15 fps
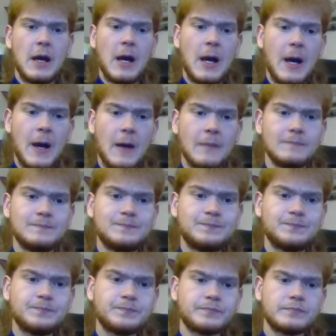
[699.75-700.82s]

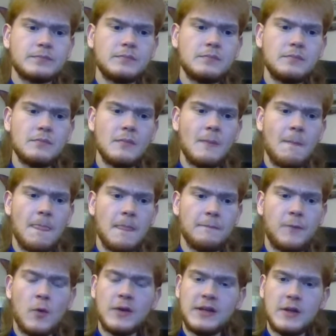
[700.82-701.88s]

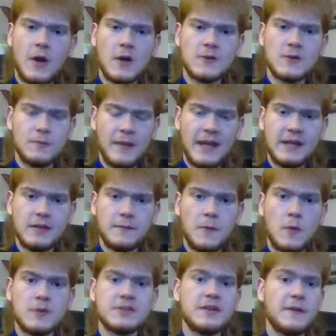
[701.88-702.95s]
40 cars will make it, of
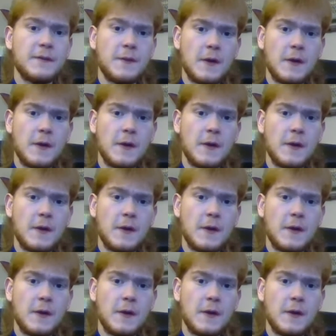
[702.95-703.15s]
course.